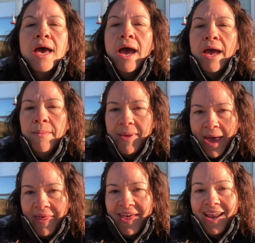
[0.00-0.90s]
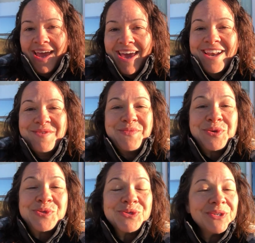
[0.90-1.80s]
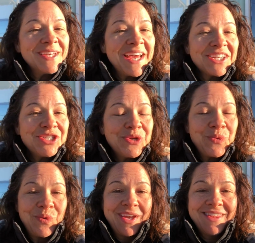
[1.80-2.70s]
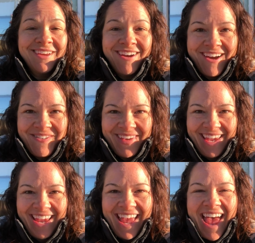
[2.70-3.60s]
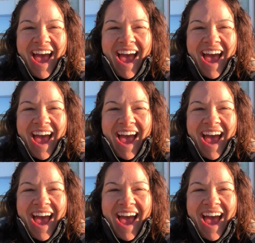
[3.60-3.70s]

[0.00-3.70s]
that I had an emotional connection with coffee.